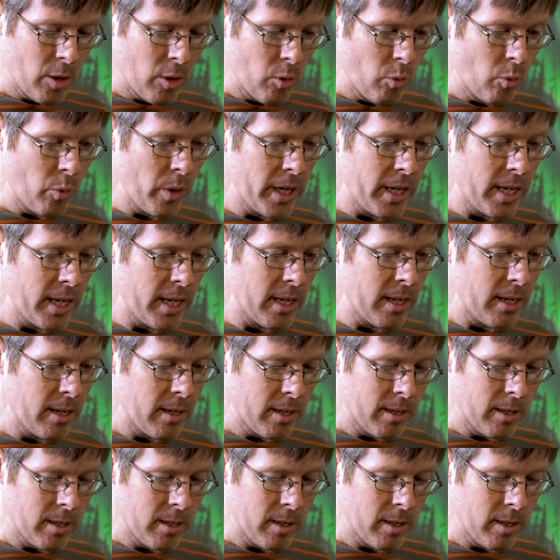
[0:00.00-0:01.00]
we
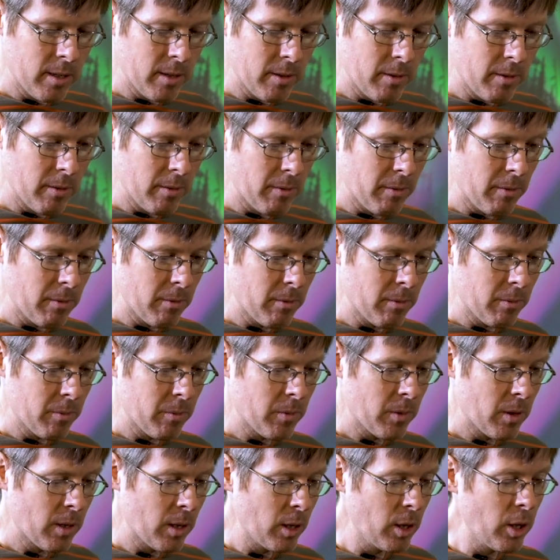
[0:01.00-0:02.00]

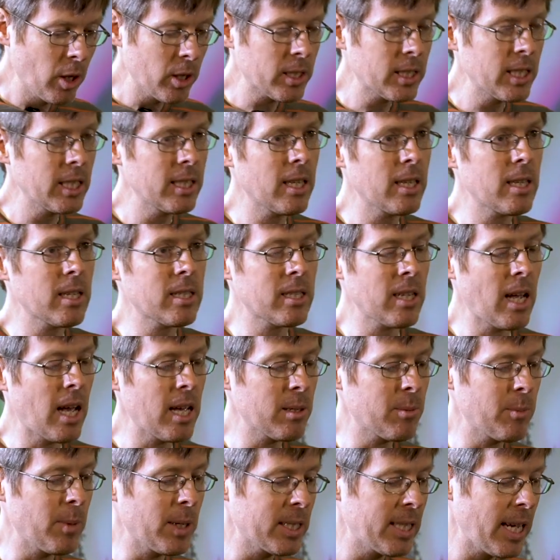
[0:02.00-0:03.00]
looked into the
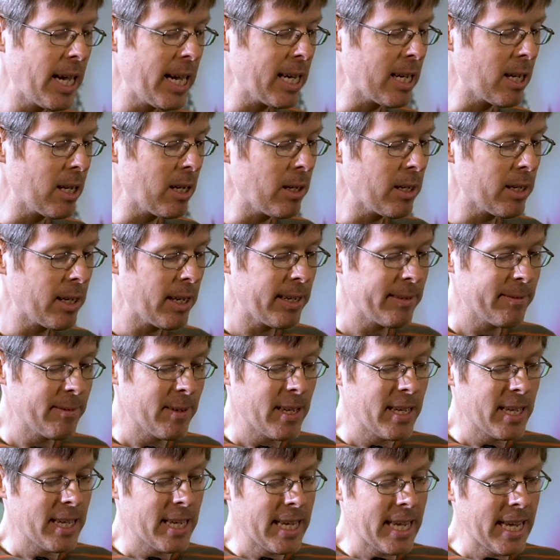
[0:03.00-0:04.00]
seismic data,
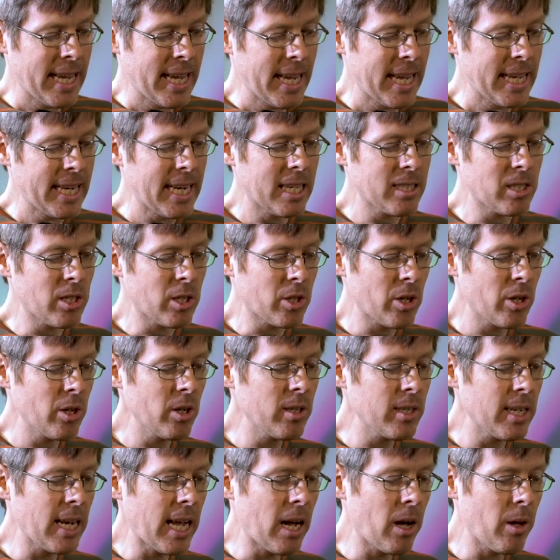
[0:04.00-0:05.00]
and as it
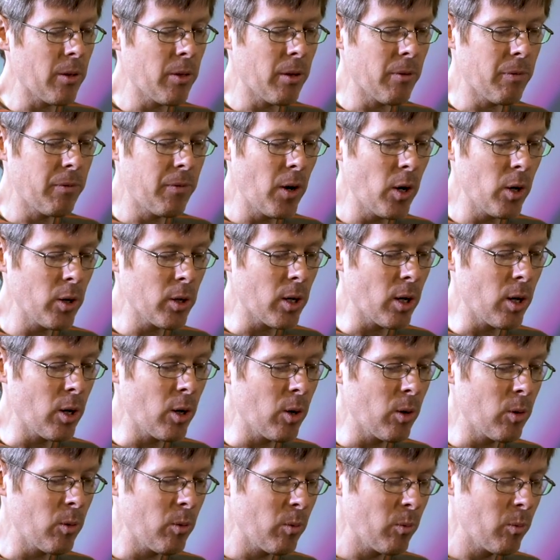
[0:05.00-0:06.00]
turned out, the
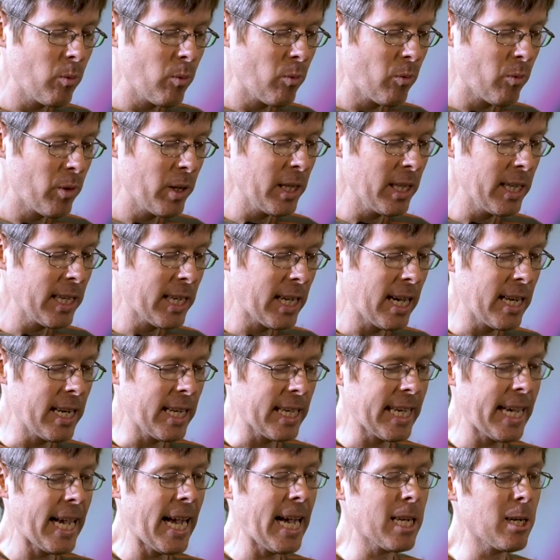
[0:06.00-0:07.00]
photo really kind
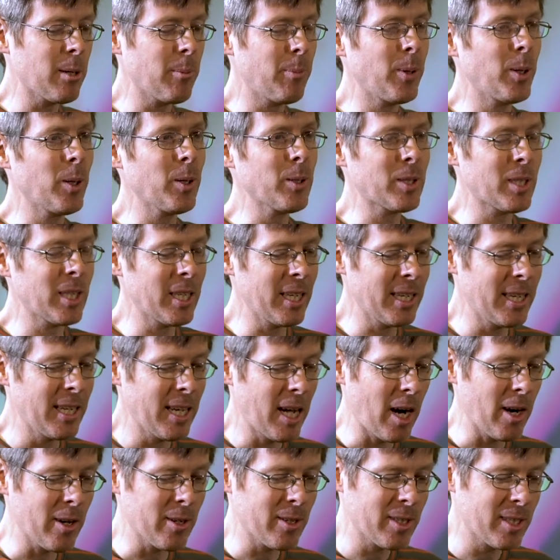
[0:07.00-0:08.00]
of catapulted
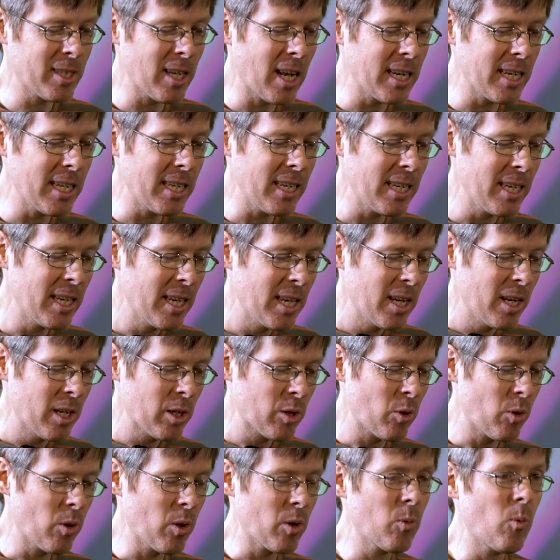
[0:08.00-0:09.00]
our study
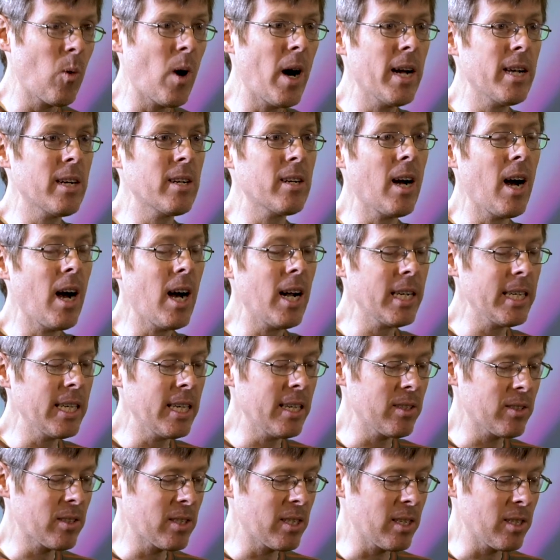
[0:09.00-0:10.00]
toward wider
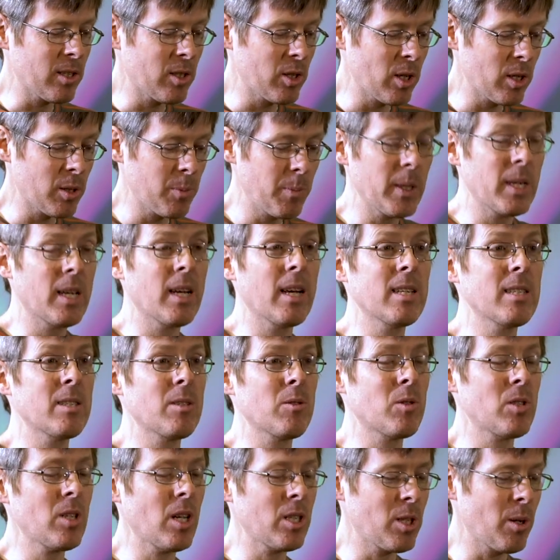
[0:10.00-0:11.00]
audiences just because
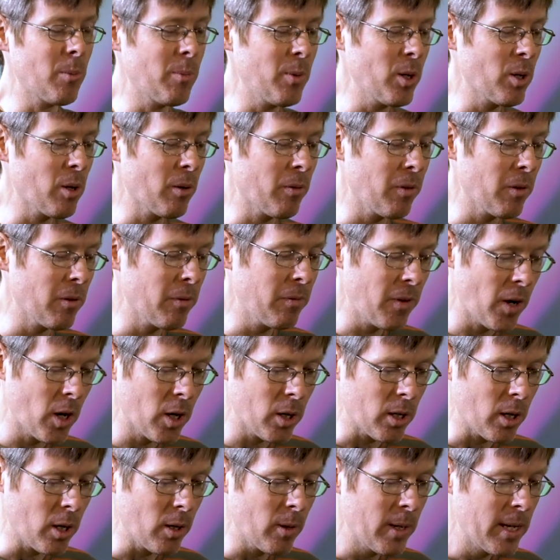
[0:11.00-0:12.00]
of such a beautiful
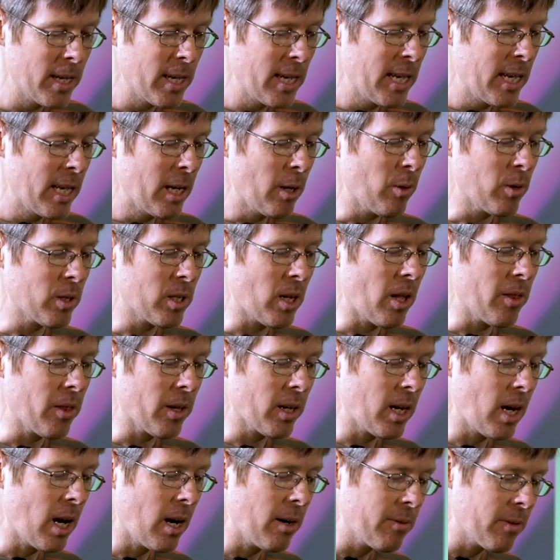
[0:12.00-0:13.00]
photo. It was on the
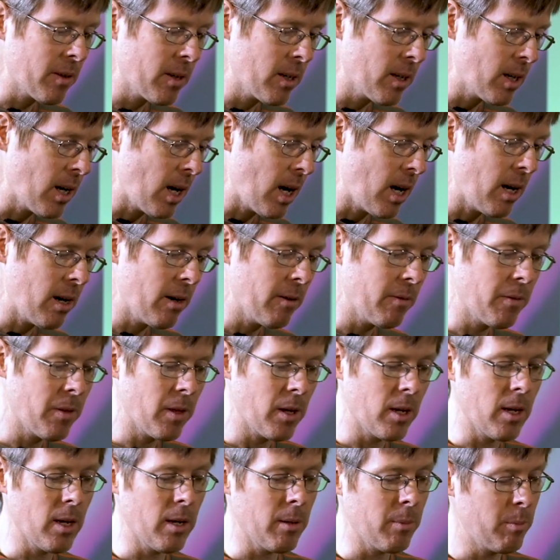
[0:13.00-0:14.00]
cover of
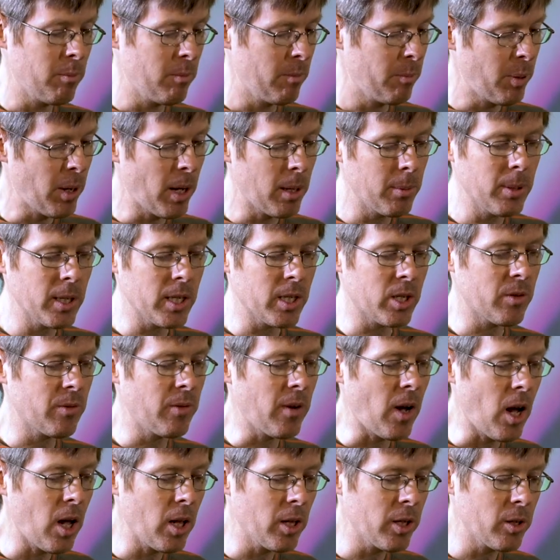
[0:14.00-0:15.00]
the published
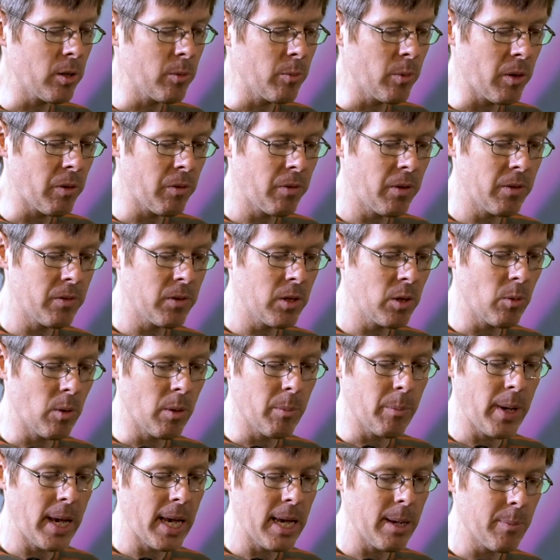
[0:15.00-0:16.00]
volume with
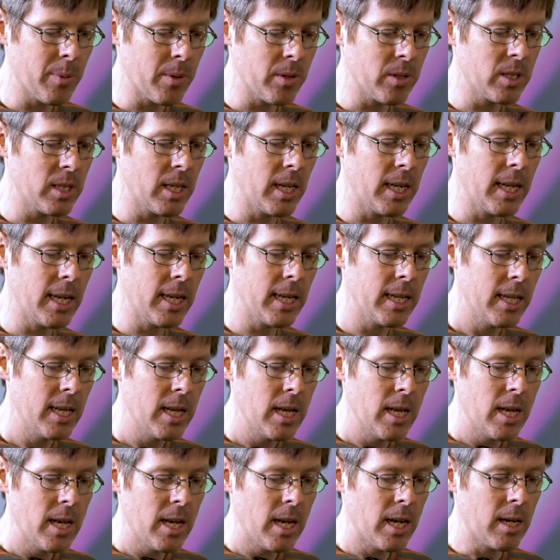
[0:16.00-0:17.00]
51 papers in it.
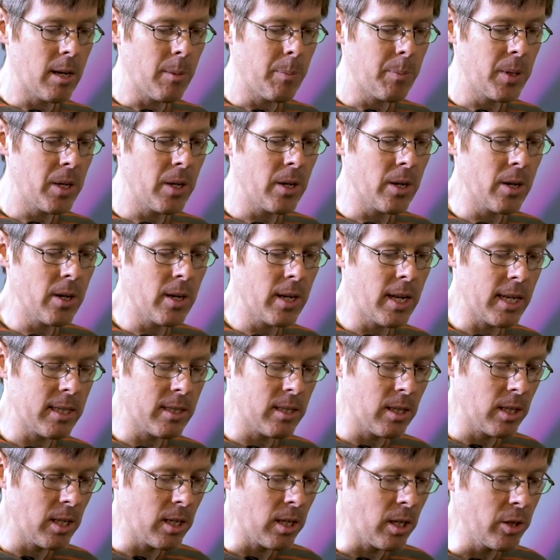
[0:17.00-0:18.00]
It appeared as
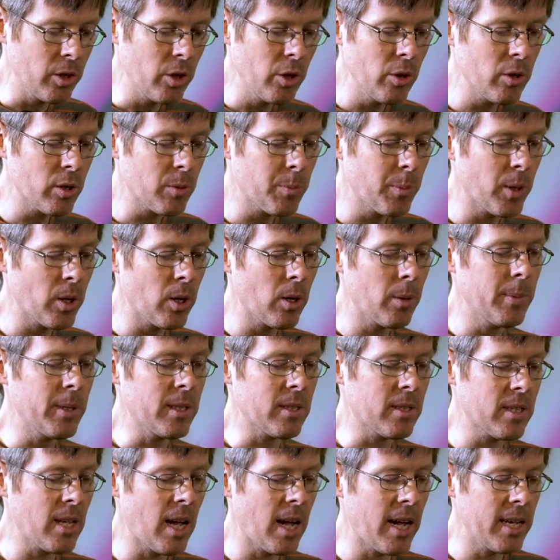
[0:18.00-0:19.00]
a little news blurb in
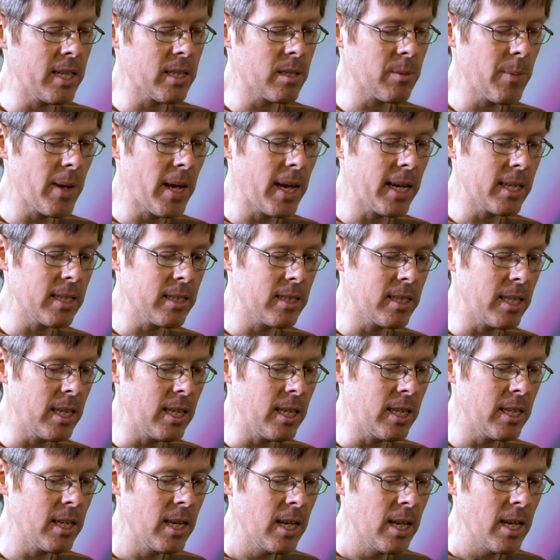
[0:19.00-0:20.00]
Science
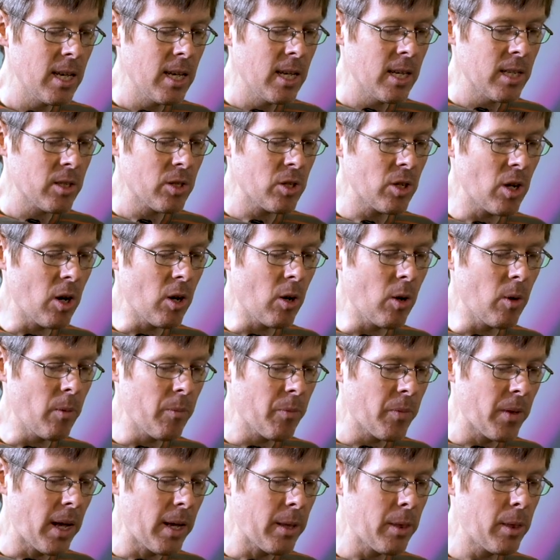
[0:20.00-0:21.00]
magazine.
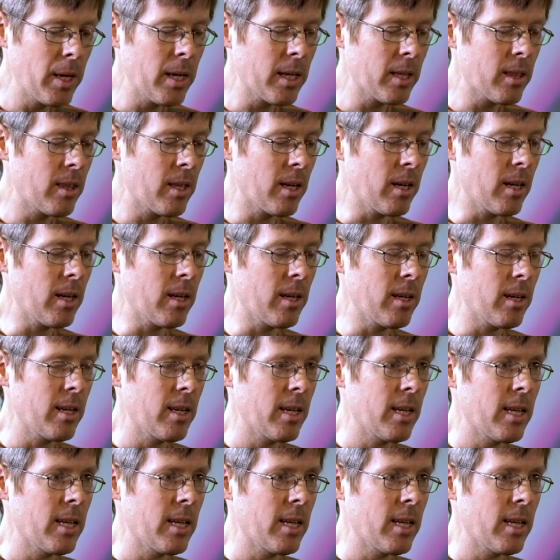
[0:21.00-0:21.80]
So I think the